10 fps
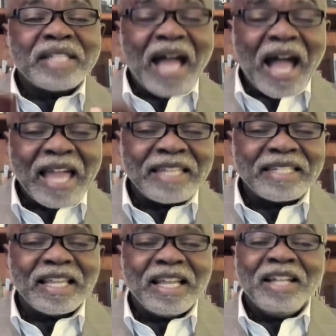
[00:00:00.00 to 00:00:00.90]

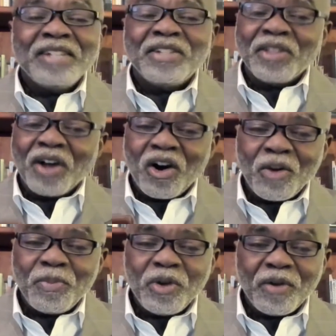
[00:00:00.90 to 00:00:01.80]
tight to the
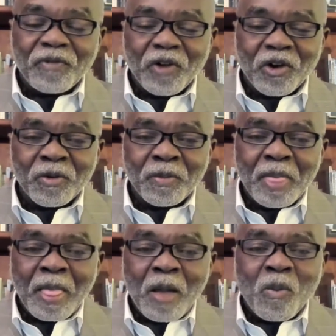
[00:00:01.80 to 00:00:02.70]
hope you affirm.